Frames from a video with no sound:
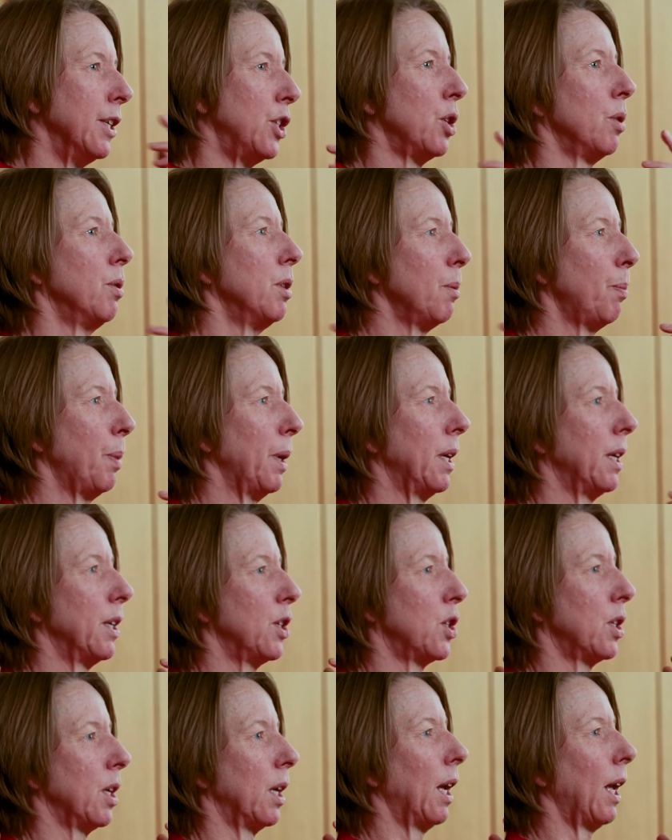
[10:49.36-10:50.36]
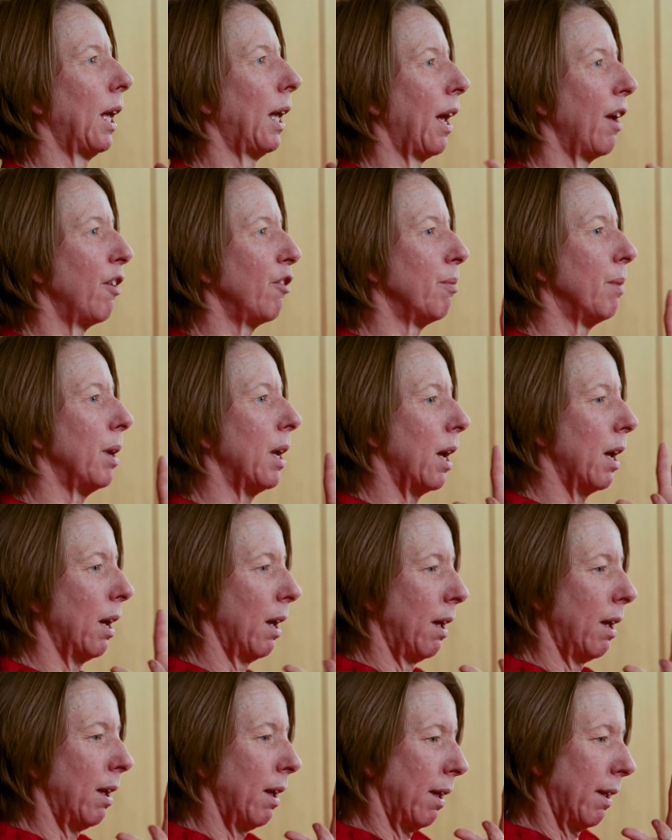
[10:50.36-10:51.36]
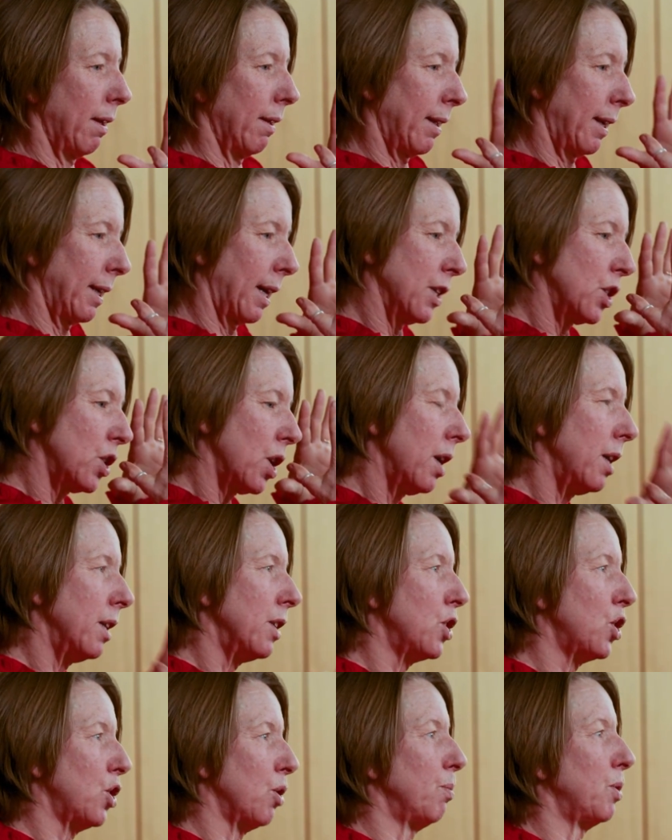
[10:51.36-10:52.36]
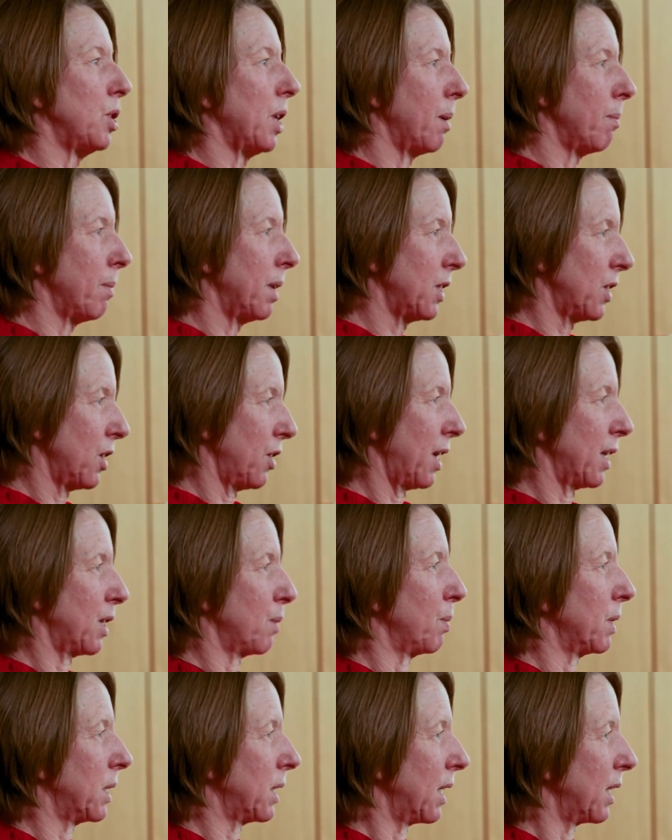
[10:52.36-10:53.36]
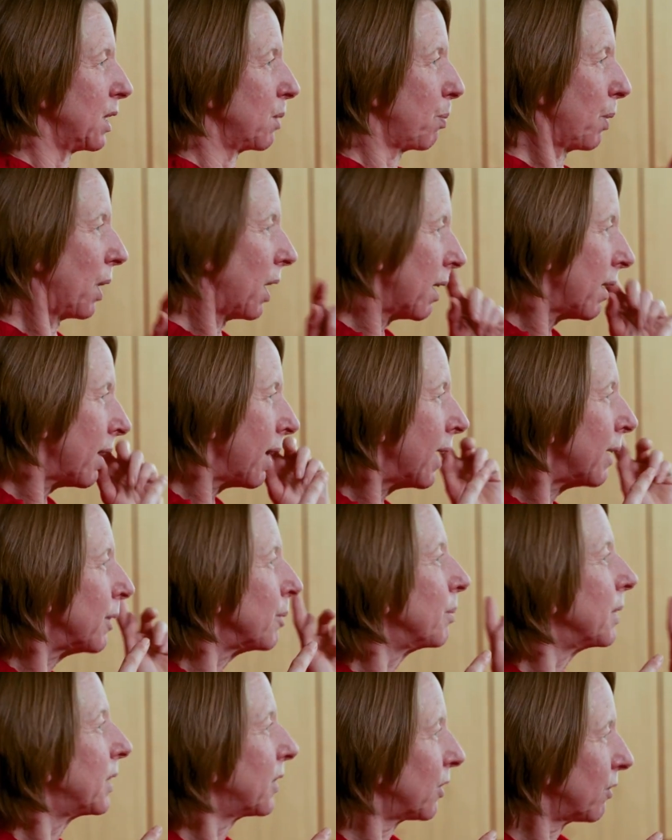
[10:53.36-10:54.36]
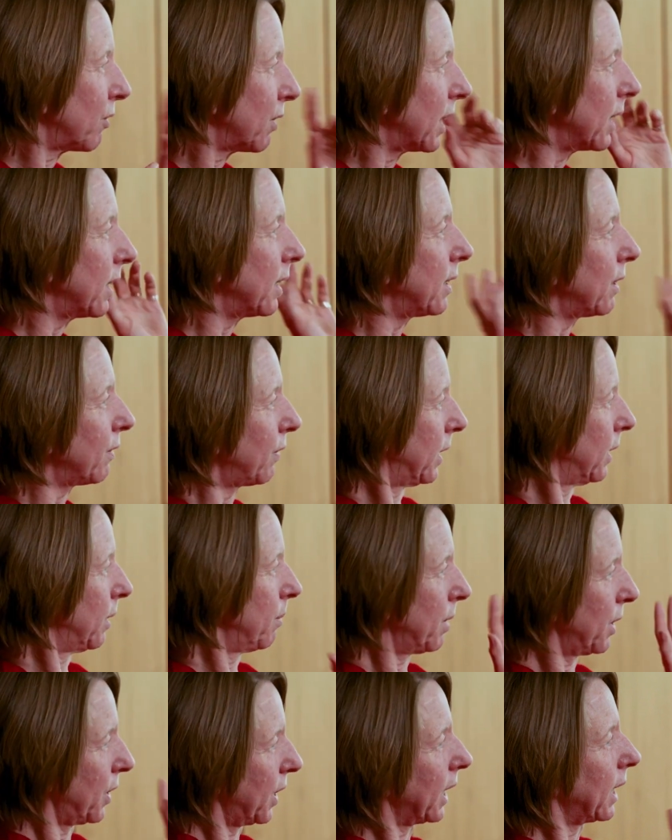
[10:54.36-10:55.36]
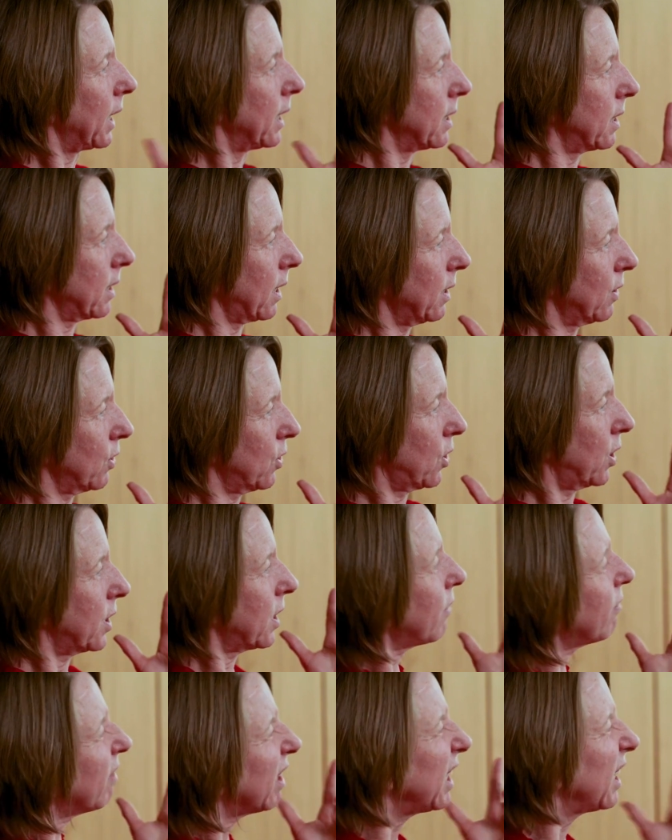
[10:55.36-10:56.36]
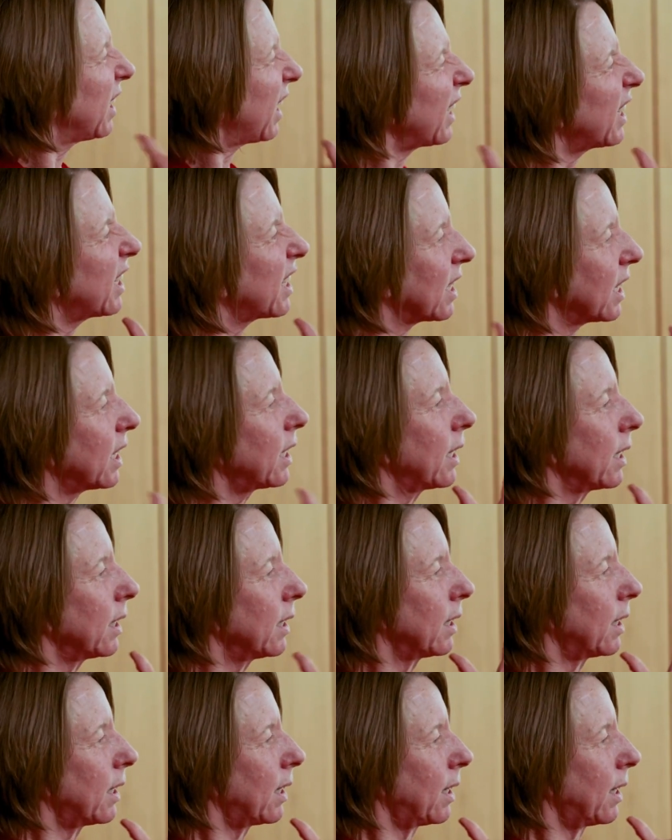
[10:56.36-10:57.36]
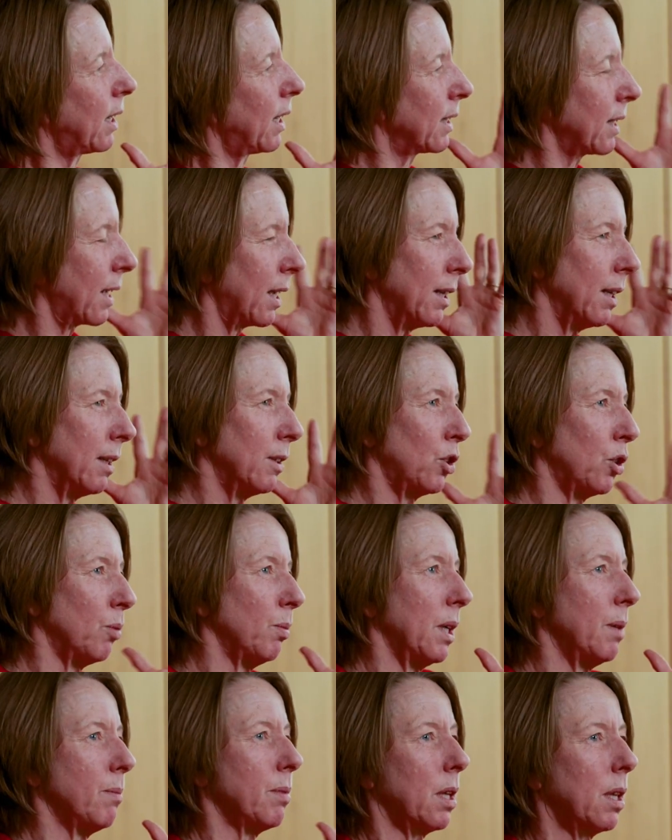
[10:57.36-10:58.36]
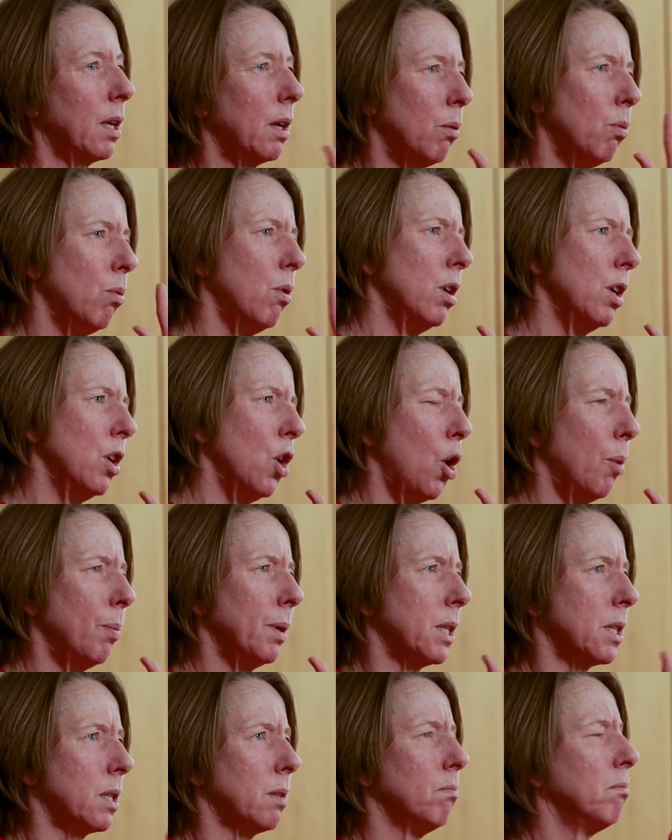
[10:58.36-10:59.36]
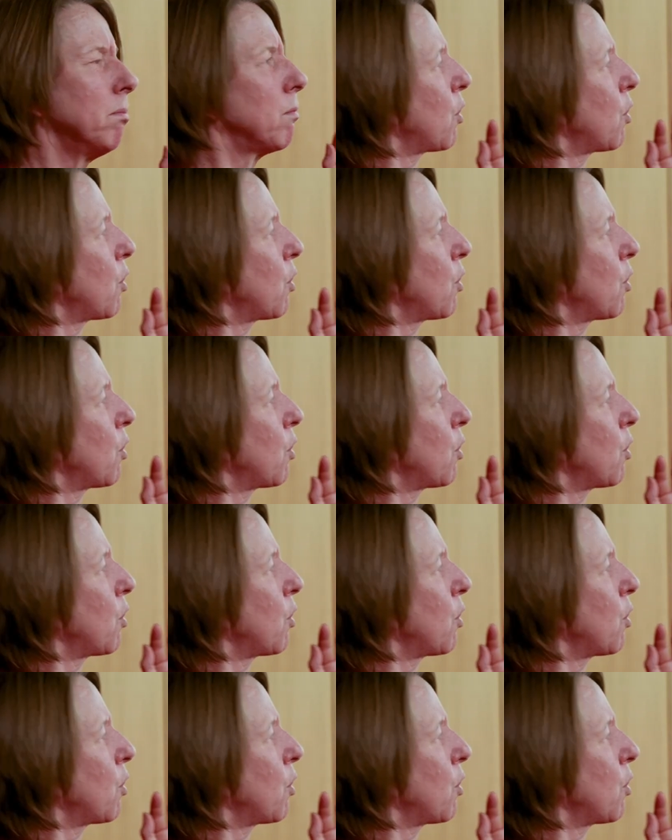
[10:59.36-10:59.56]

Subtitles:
doing a PhD, it gave me a certain subject matter expertise, but it allowed me to really develop my thinking skills because I really like thinking. Sometimes I think, what are your hobbies?